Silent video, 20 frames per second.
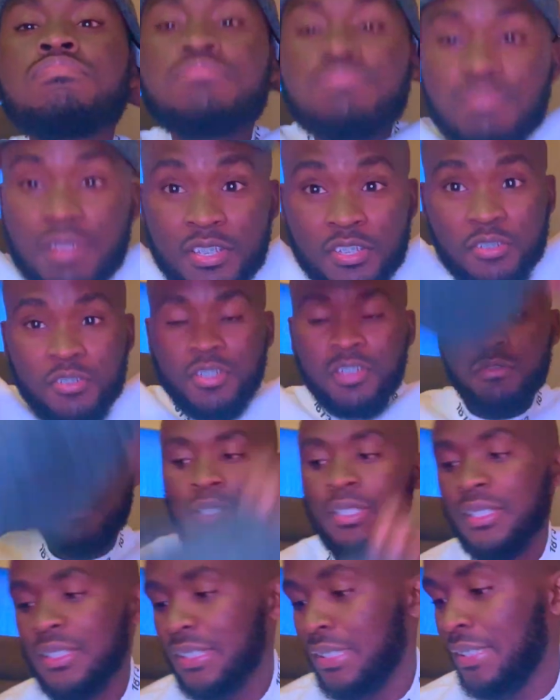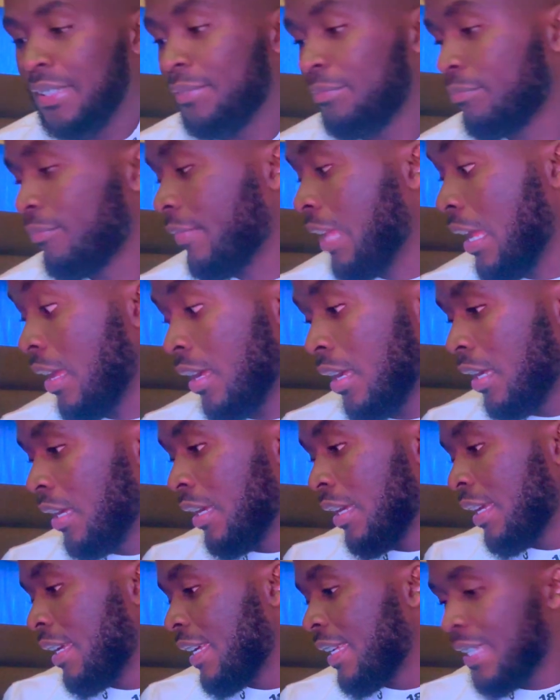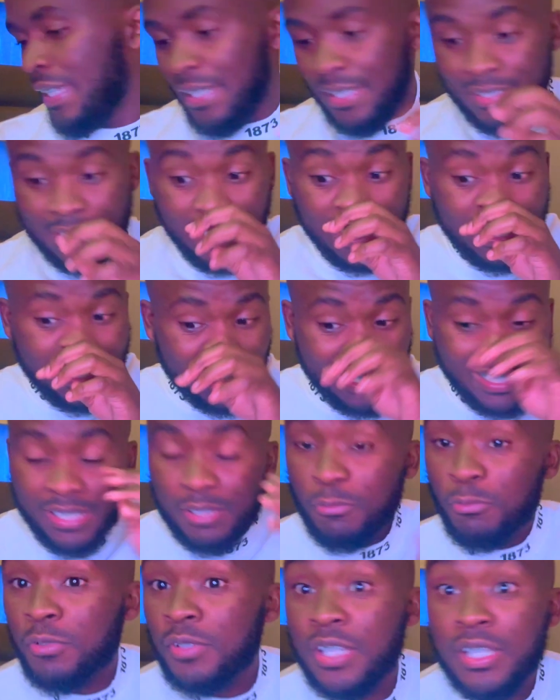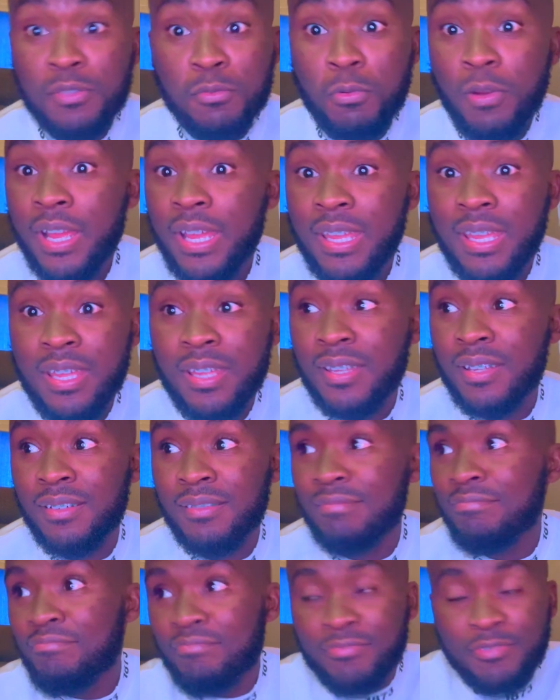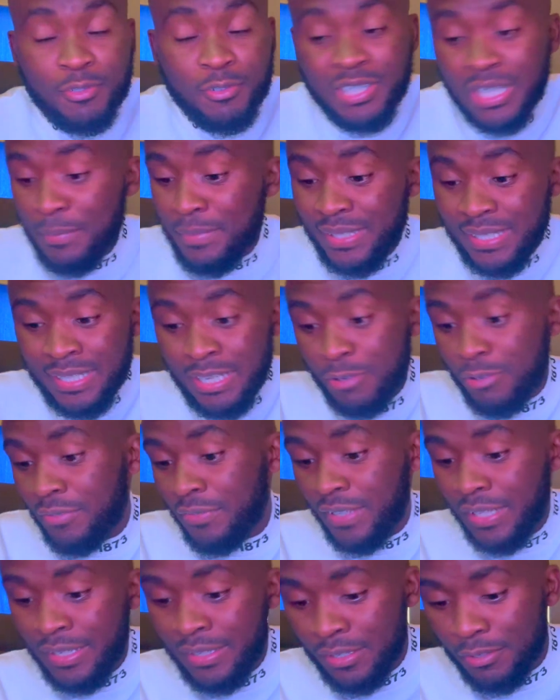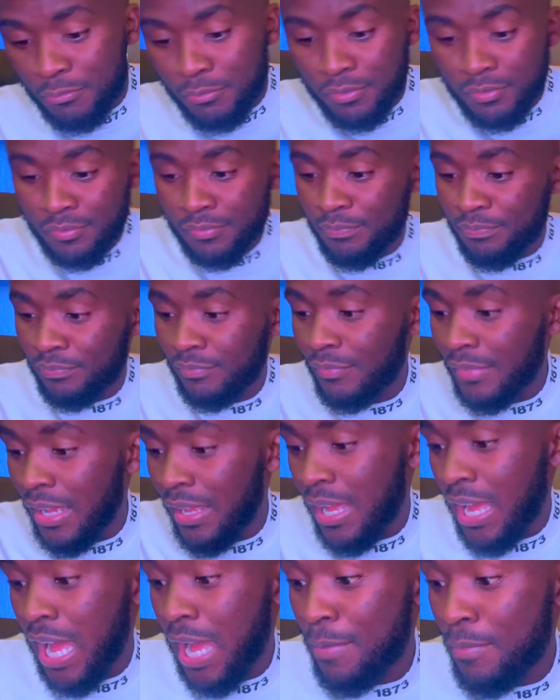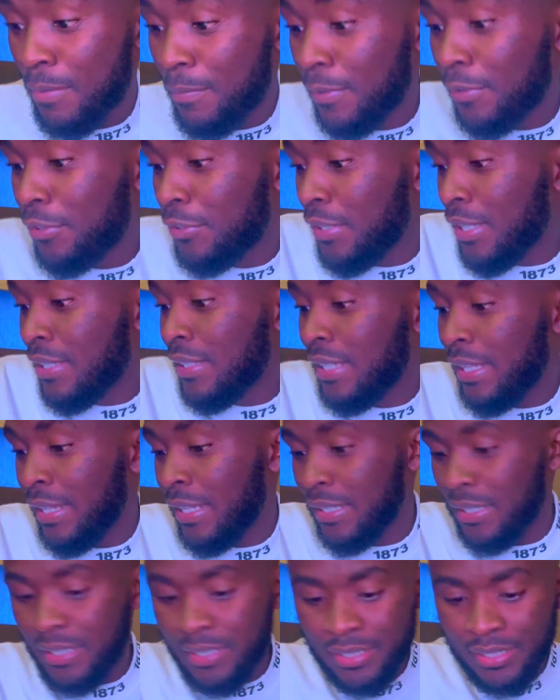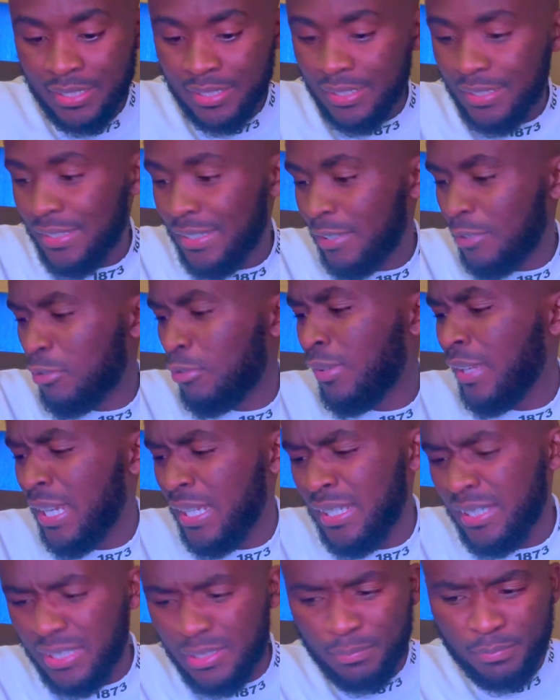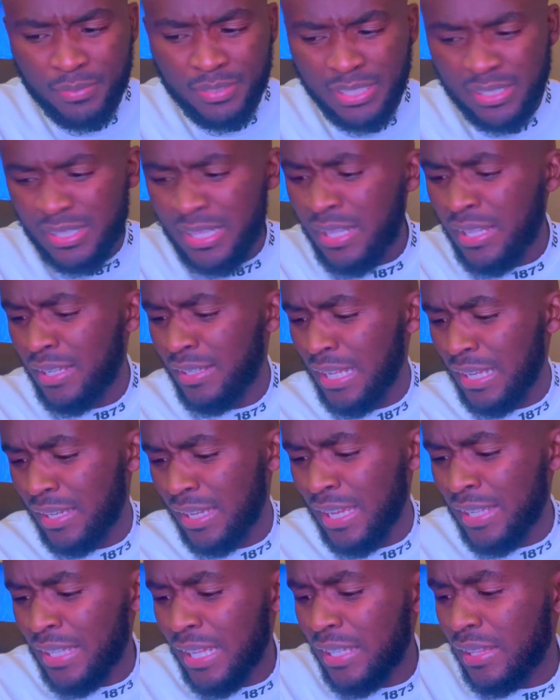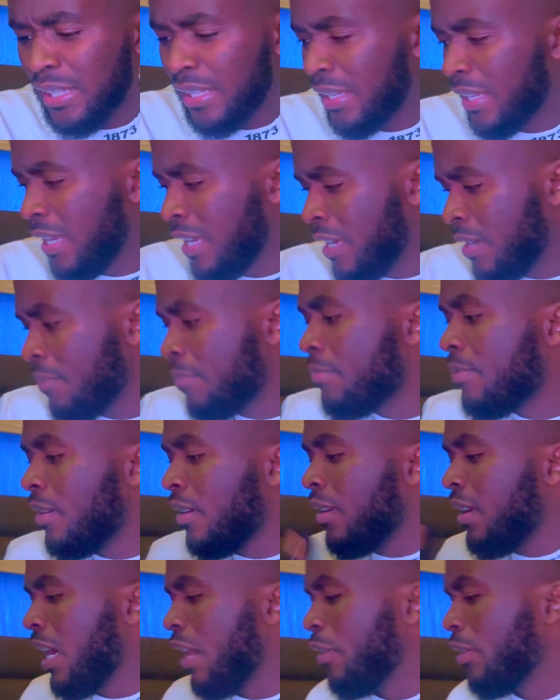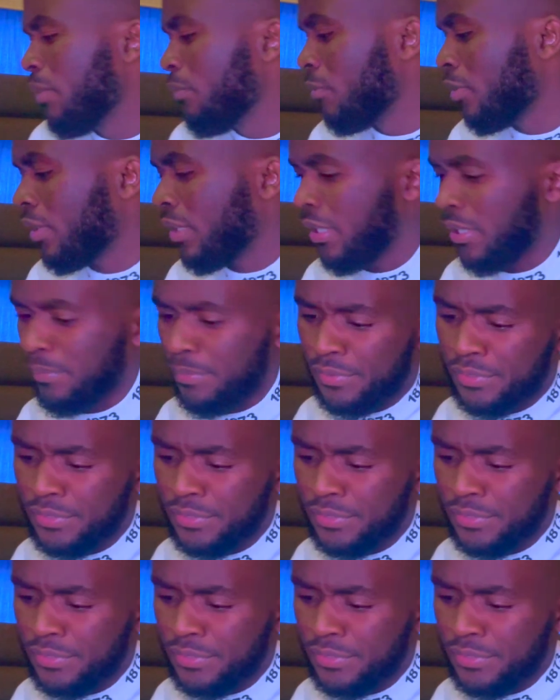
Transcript: But you know what? That's just working. But I'm about to enter that air. I think I like the cab. One more cab.